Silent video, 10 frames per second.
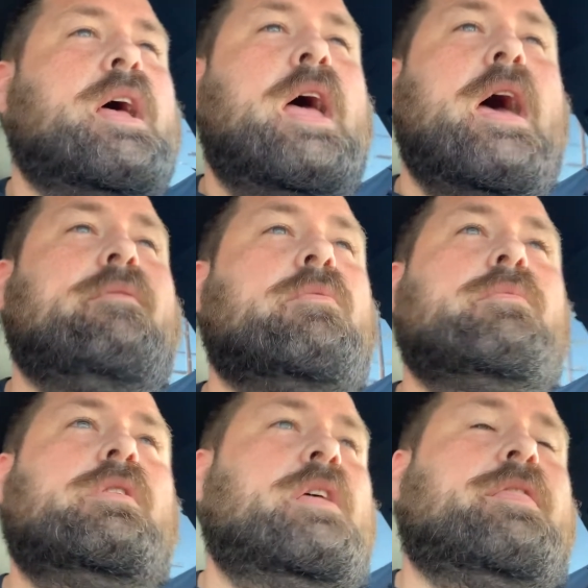haven't
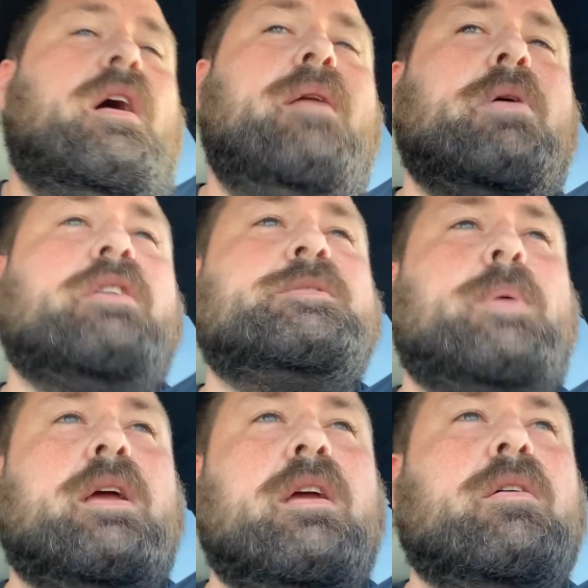really thought about
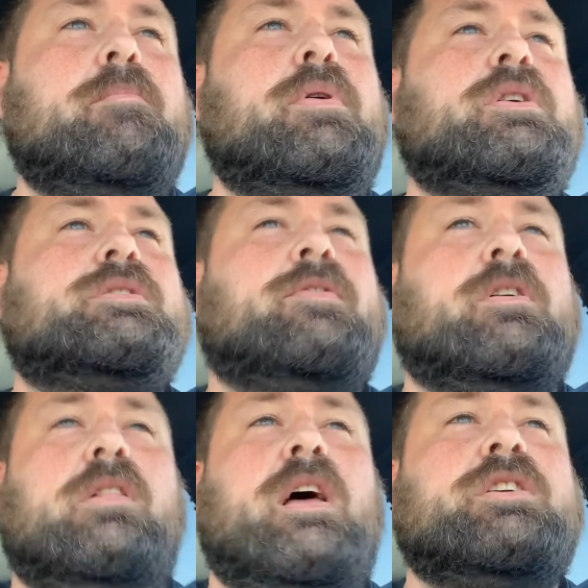specking up books for
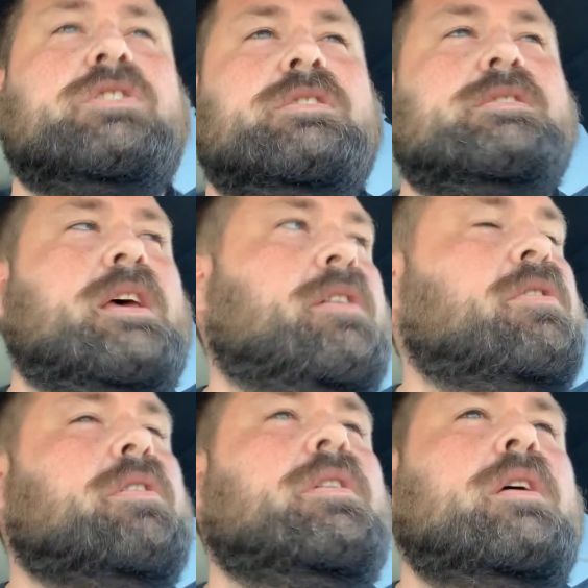collections that
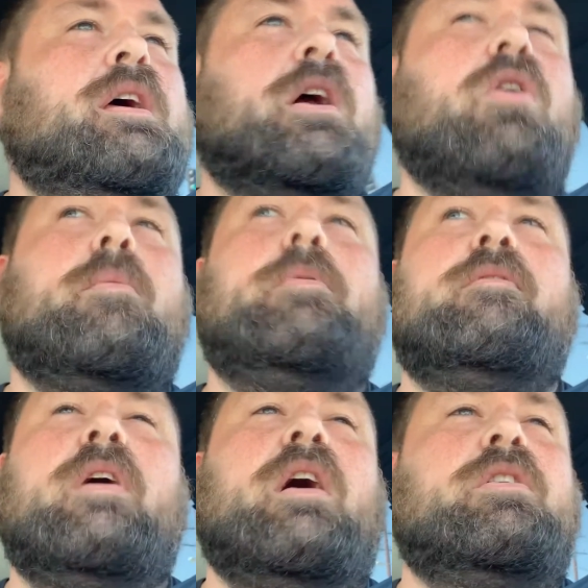could go up
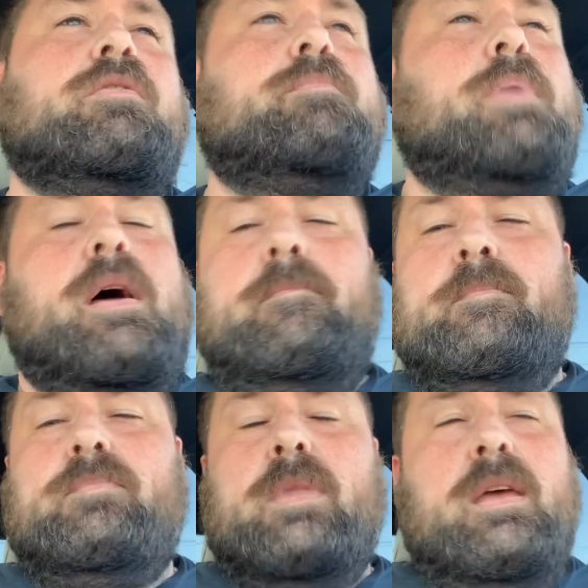in value. But
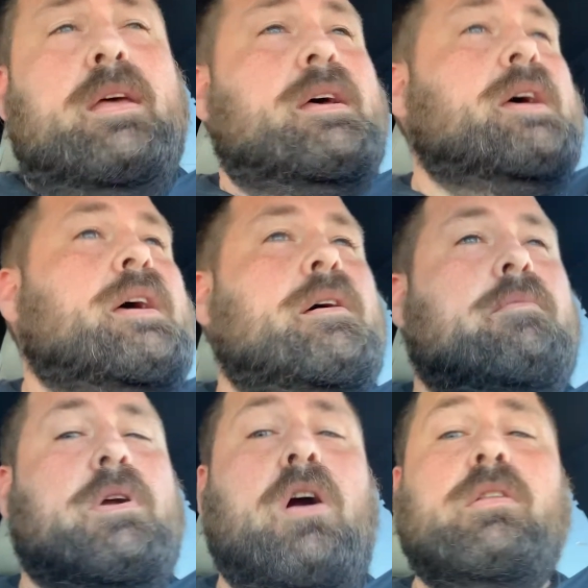
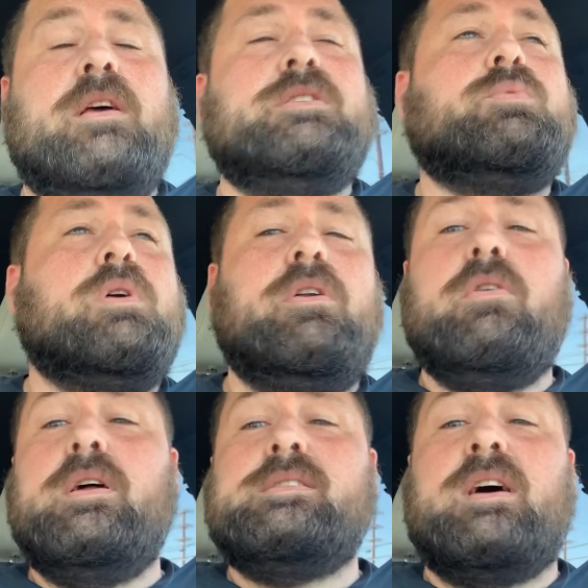regardless, we're going to
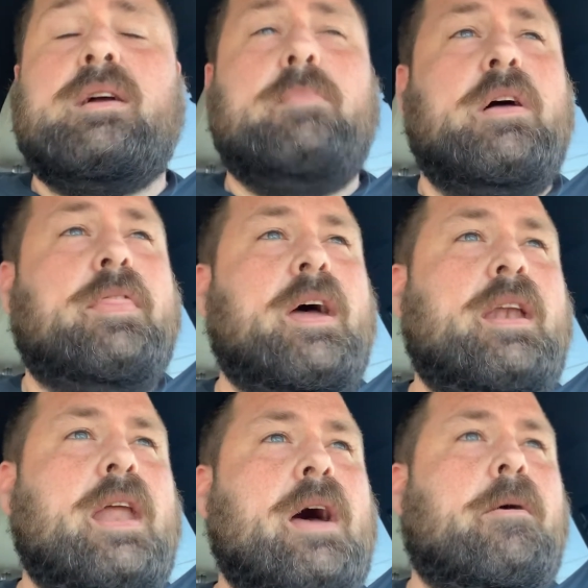go ahead and talk about
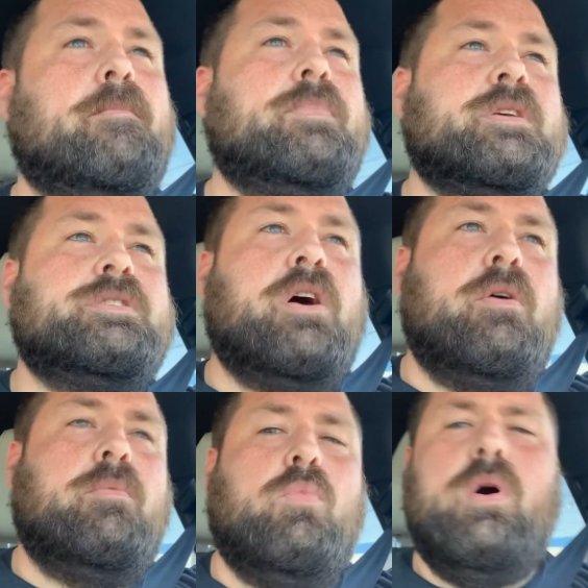that now.
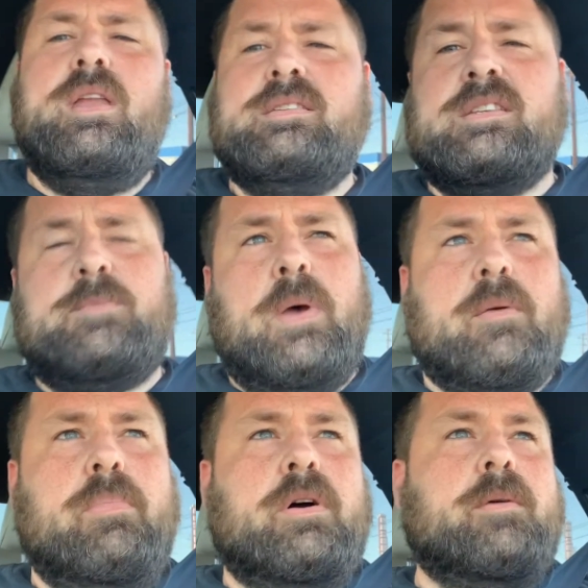So, what is a
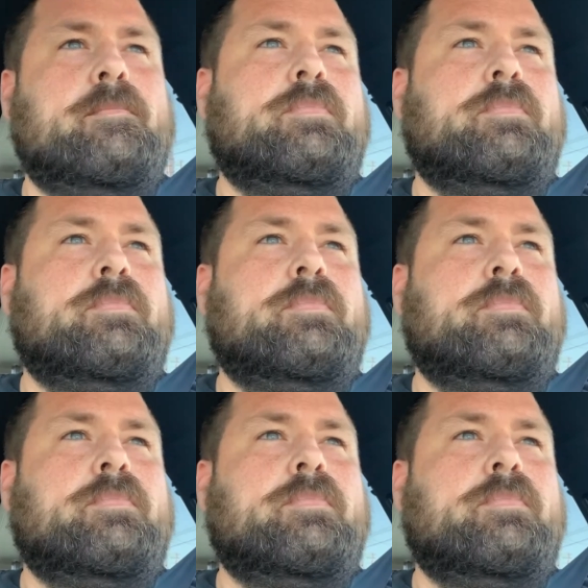spec book?